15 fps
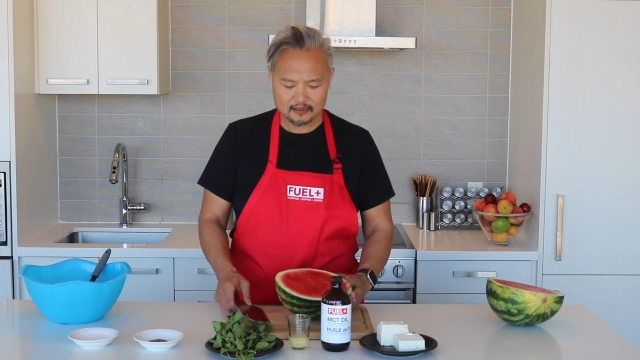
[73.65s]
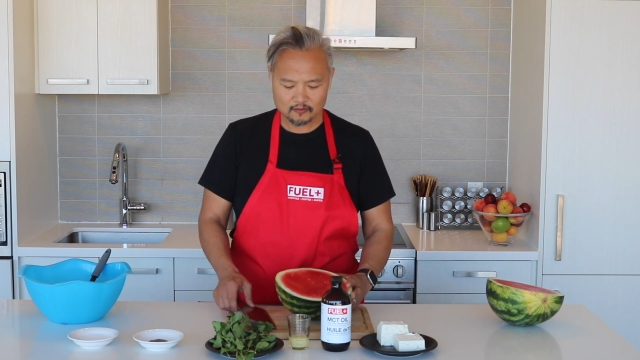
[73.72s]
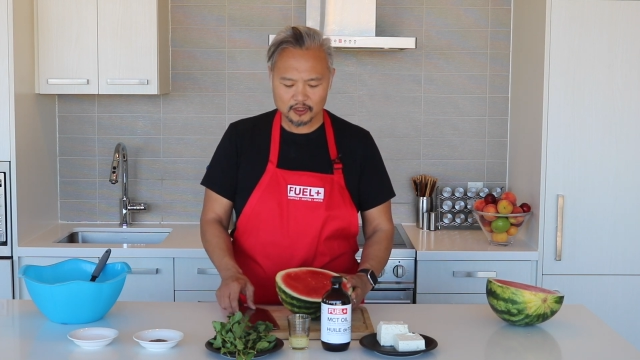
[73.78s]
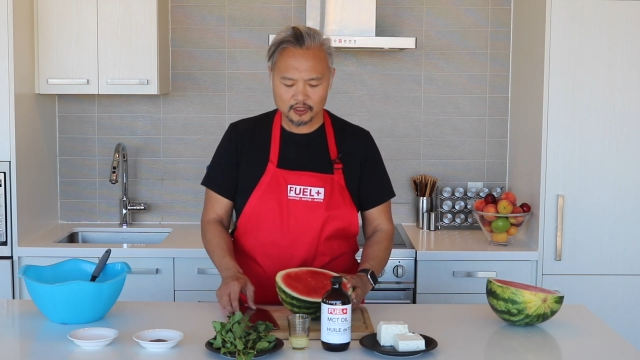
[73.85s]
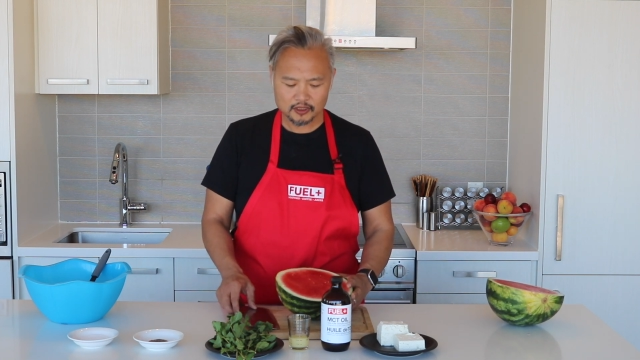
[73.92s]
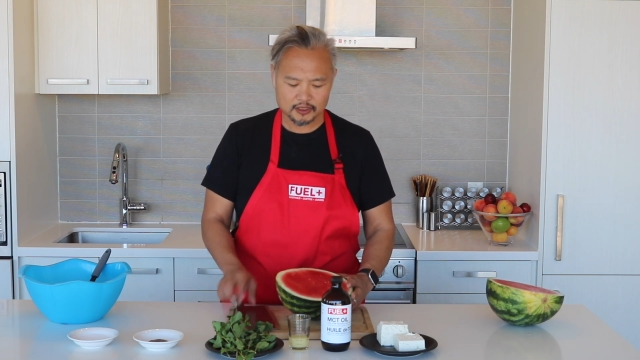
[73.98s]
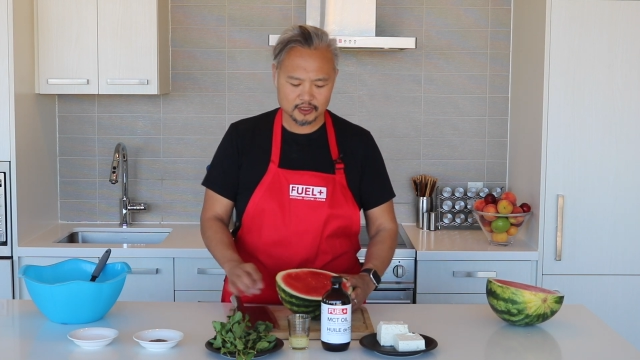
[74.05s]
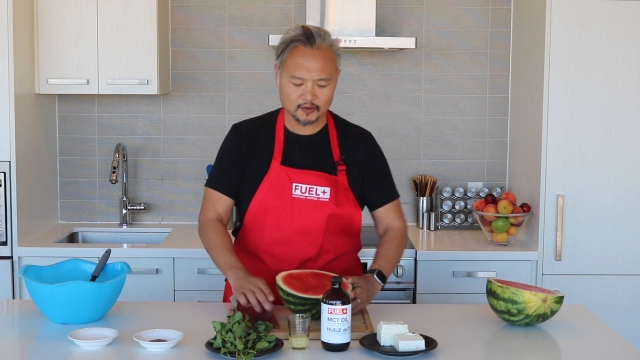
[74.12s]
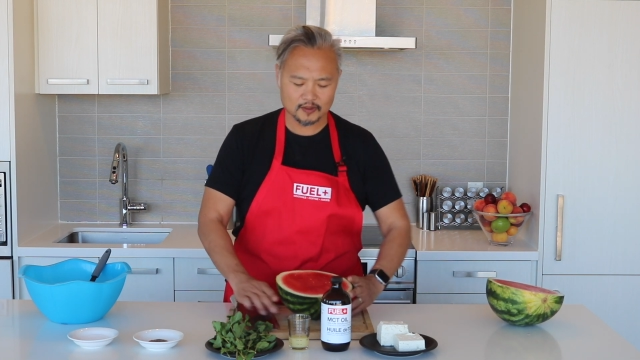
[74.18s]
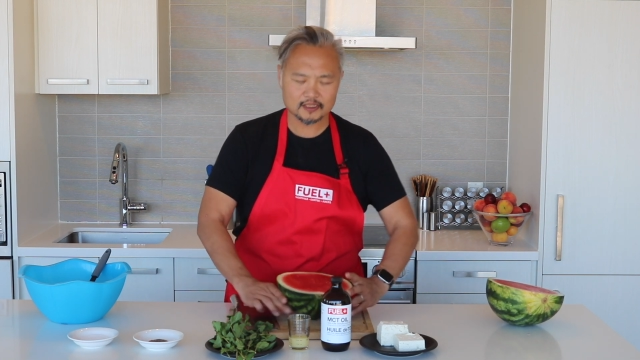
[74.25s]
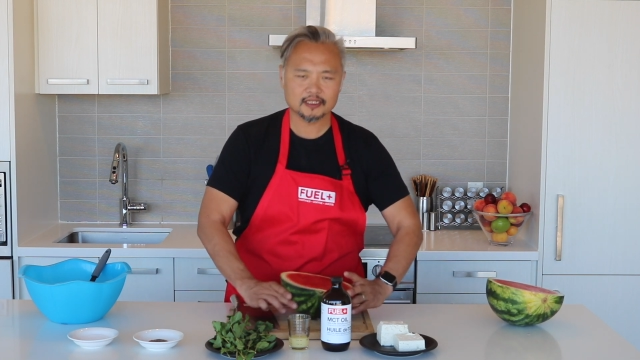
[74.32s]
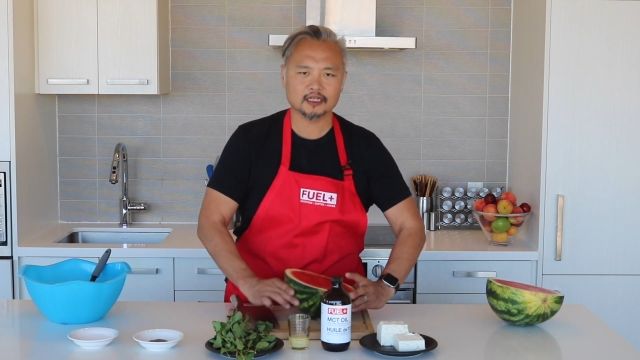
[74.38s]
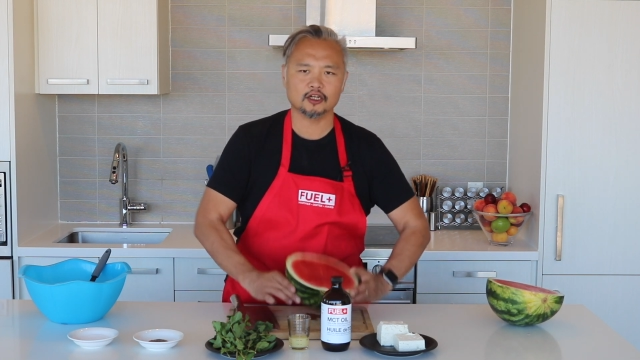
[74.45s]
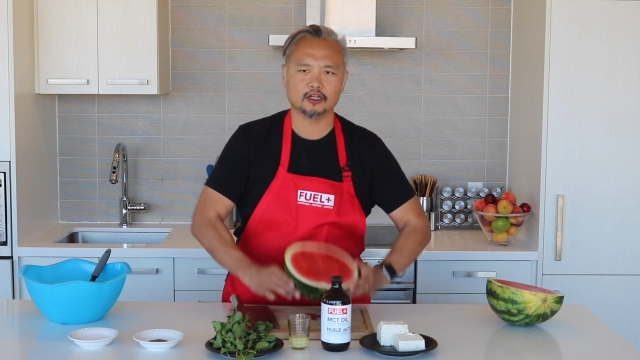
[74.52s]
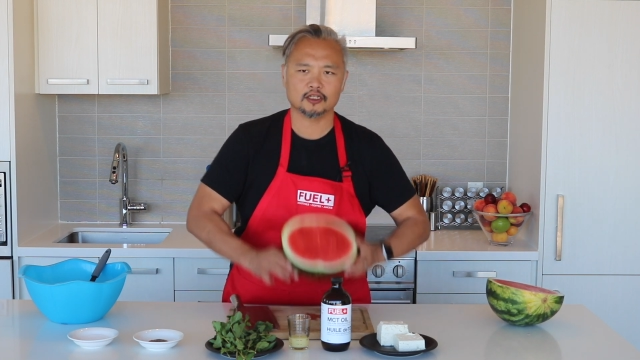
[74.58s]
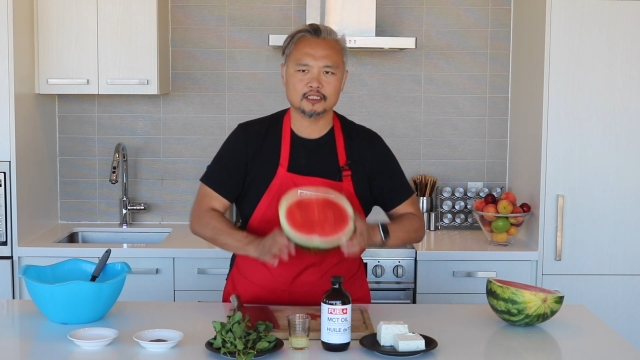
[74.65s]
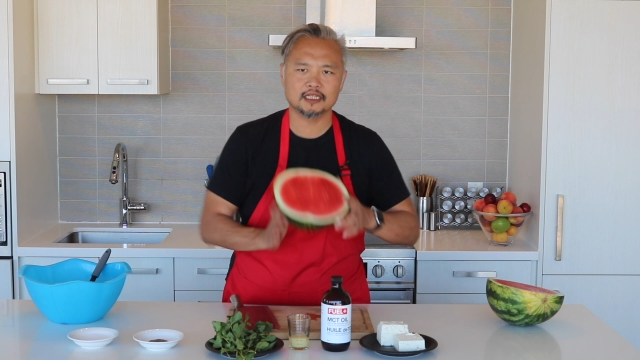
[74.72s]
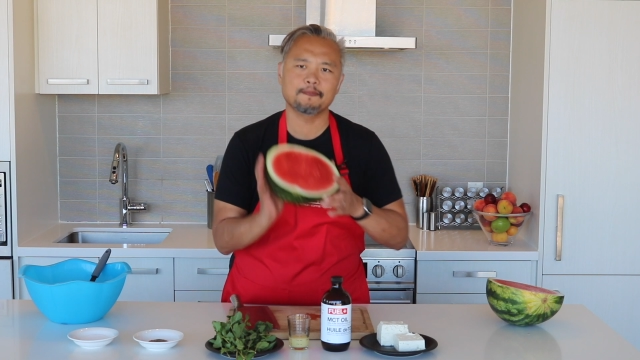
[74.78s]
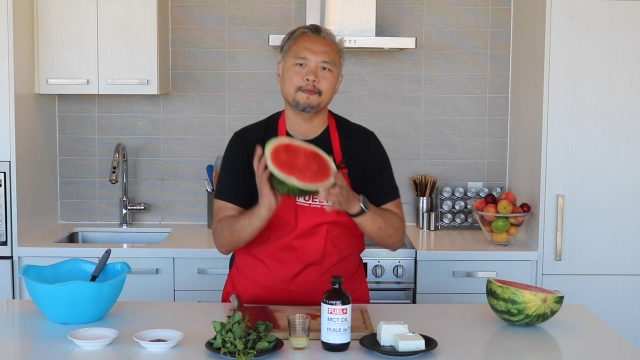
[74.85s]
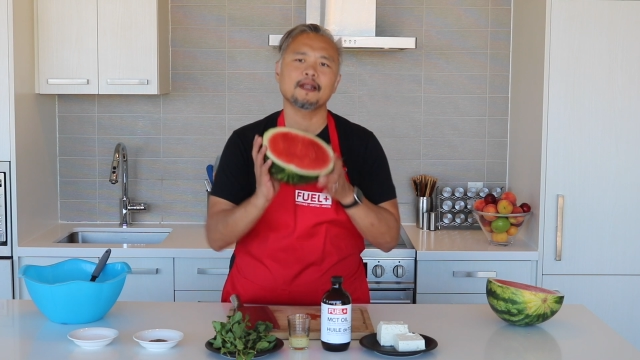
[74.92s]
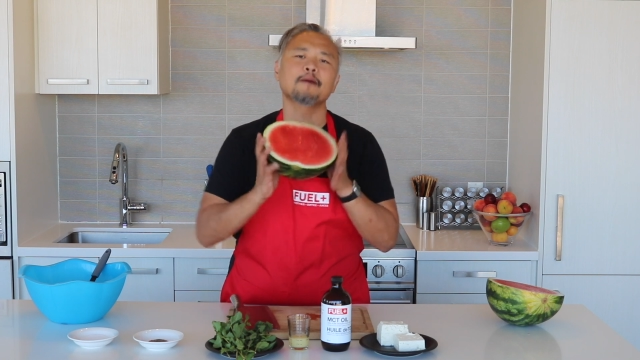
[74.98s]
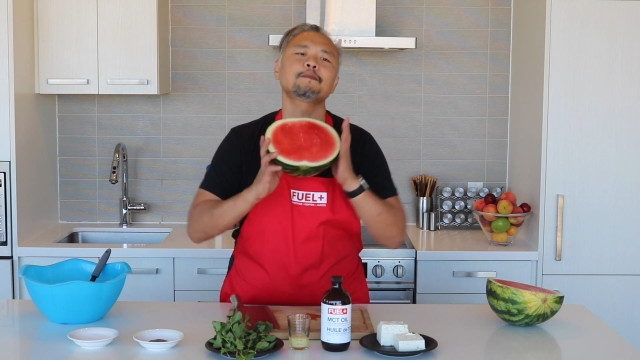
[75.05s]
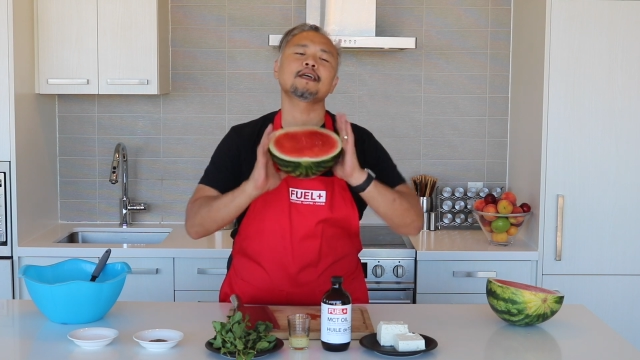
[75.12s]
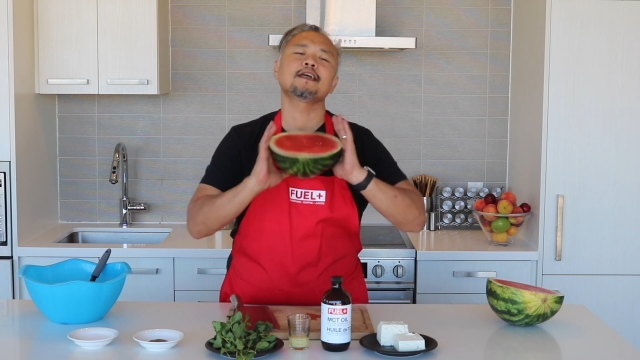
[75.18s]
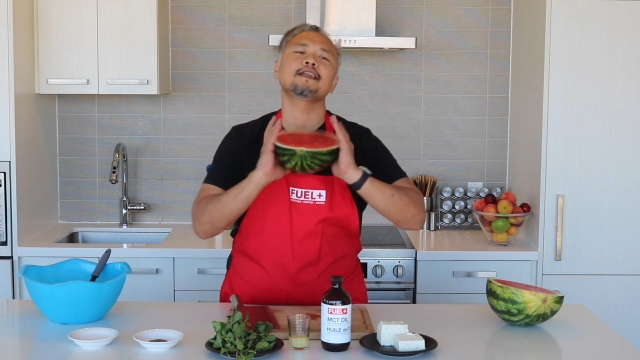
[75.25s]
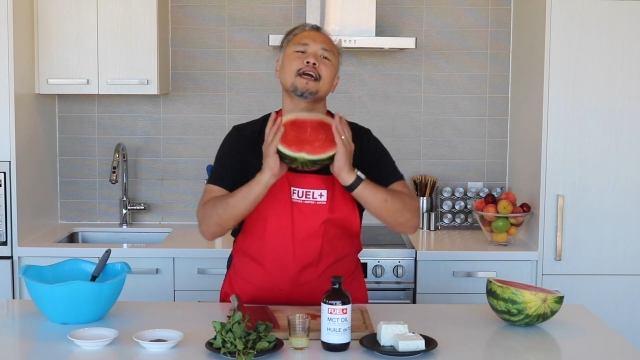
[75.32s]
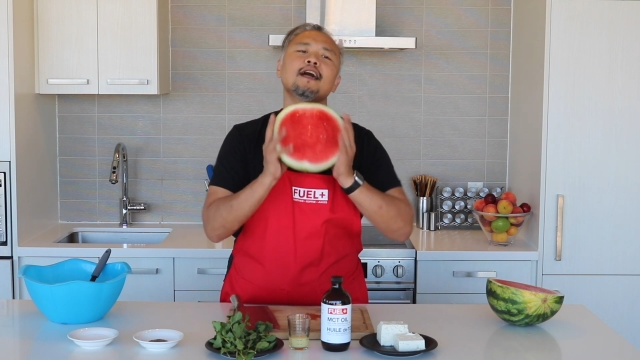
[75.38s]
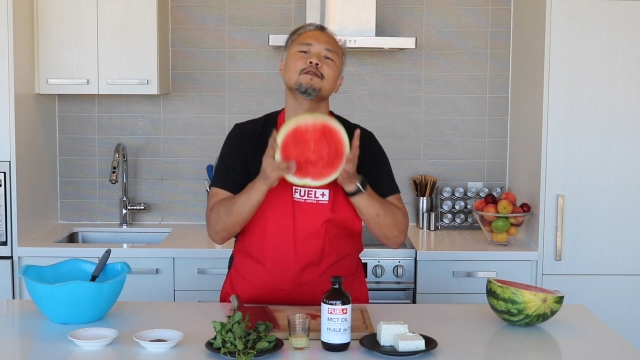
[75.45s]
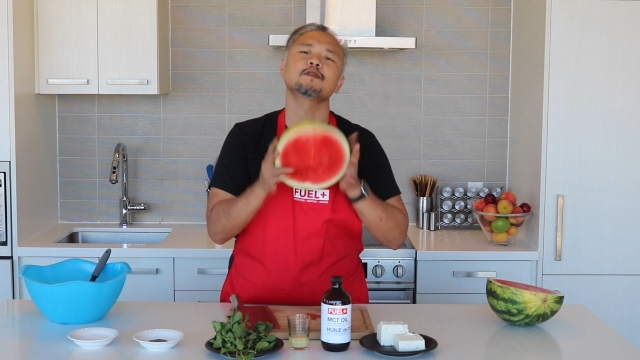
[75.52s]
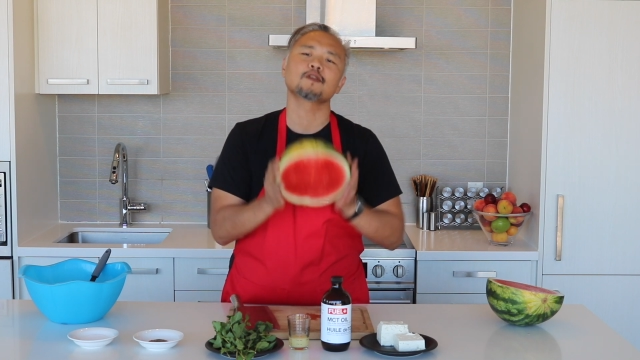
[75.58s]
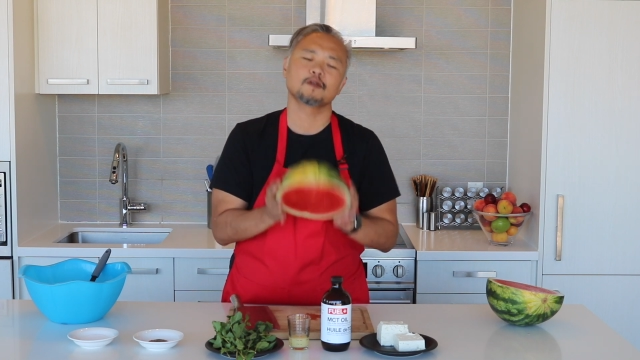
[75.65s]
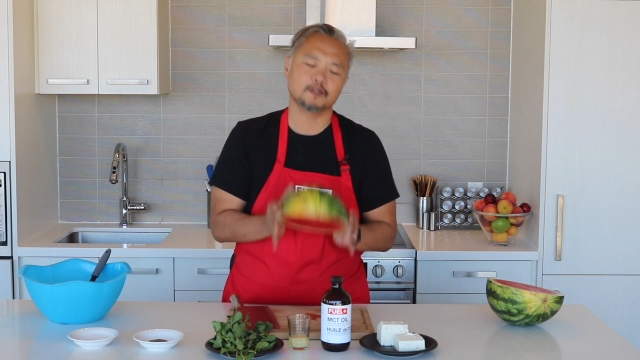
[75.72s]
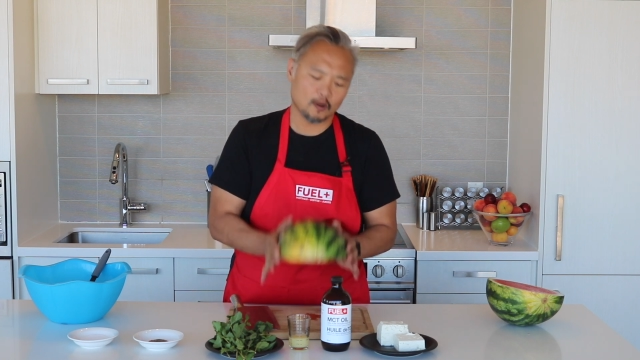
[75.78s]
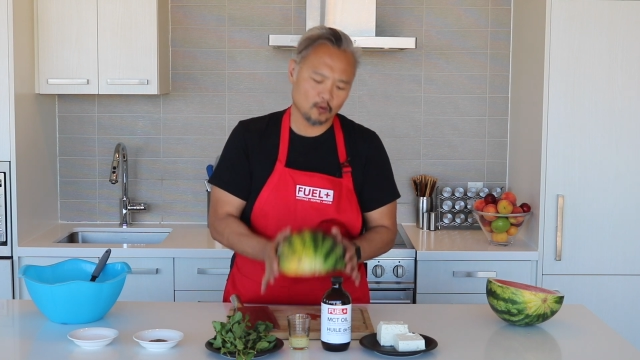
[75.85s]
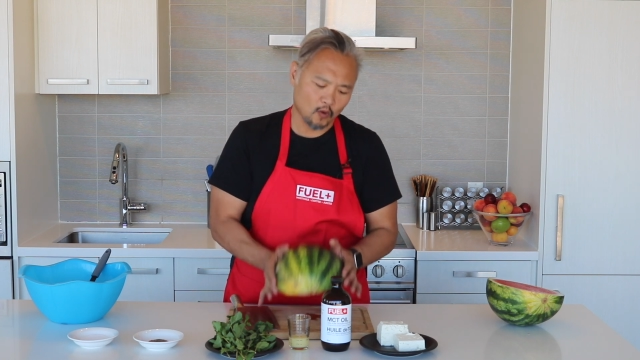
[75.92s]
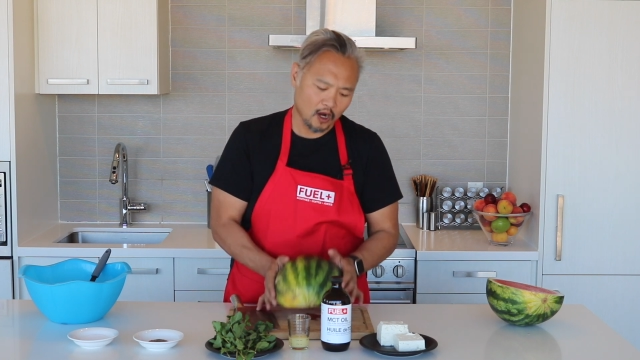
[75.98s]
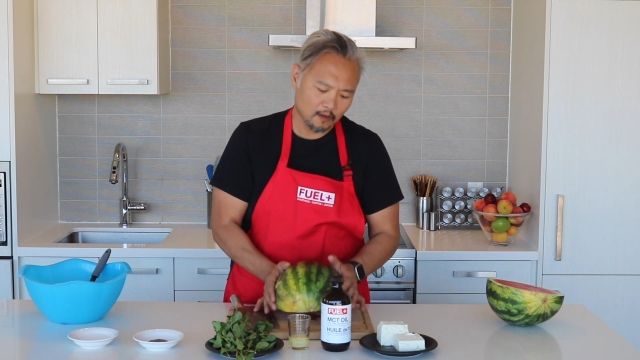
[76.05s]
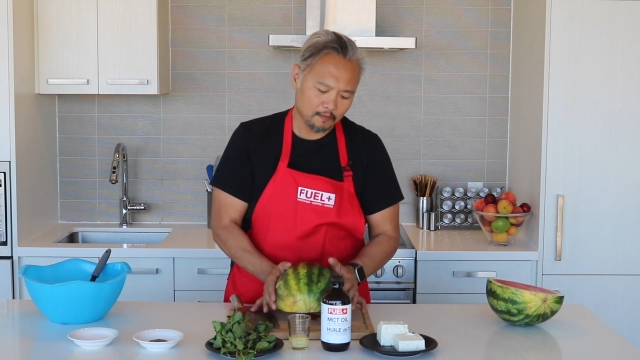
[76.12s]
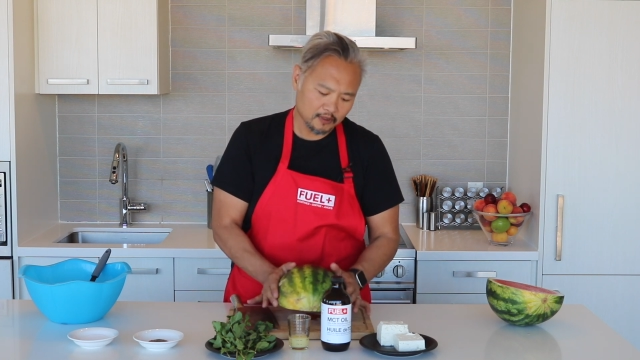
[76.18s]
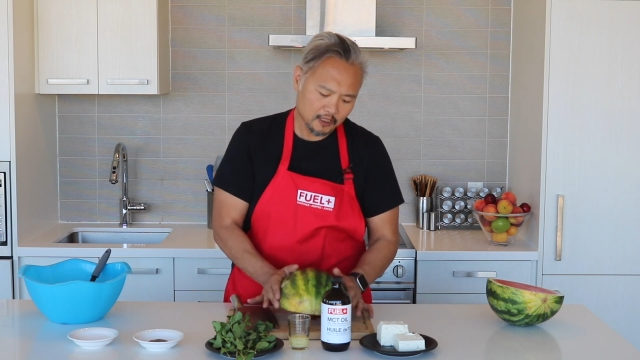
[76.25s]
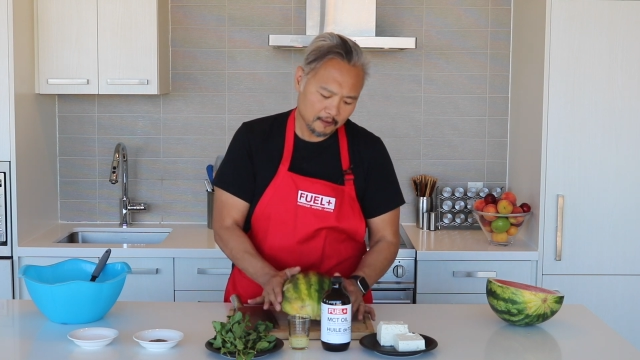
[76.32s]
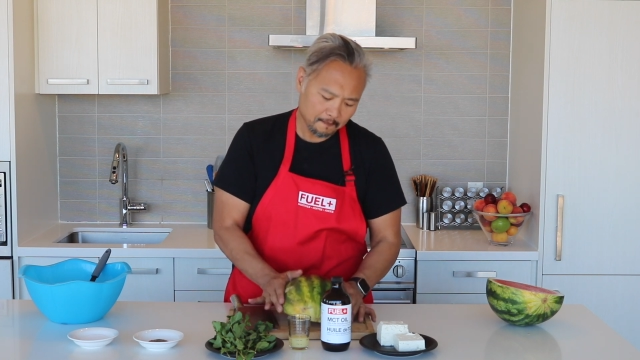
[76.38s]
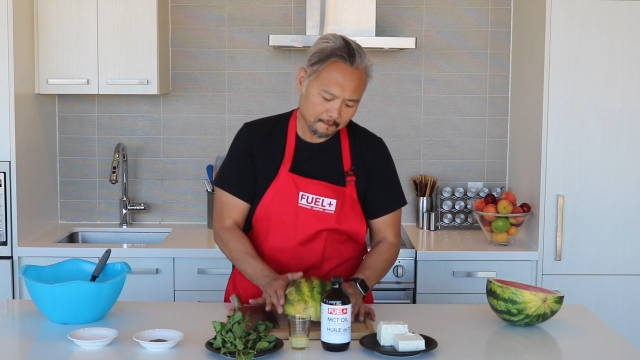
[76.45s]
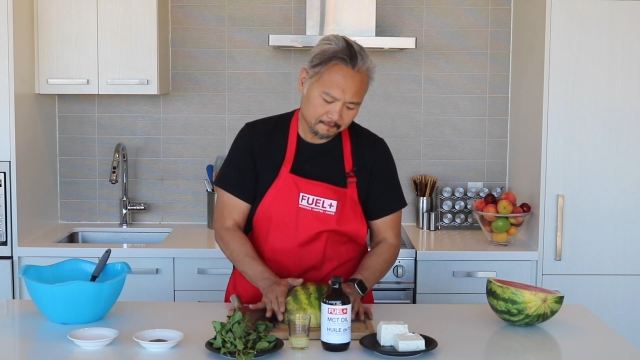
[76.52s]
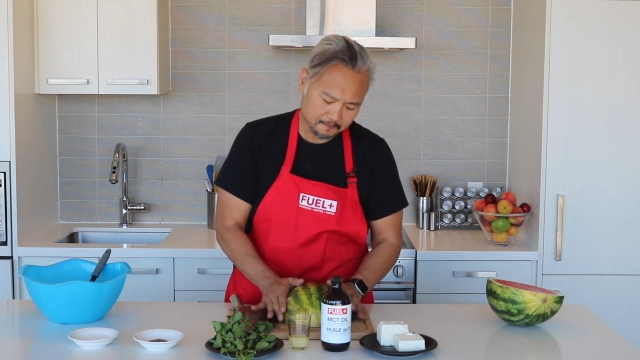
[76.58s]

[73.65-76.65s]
what you're gonna do is you're gonna tip it upside down so it's not wobbly,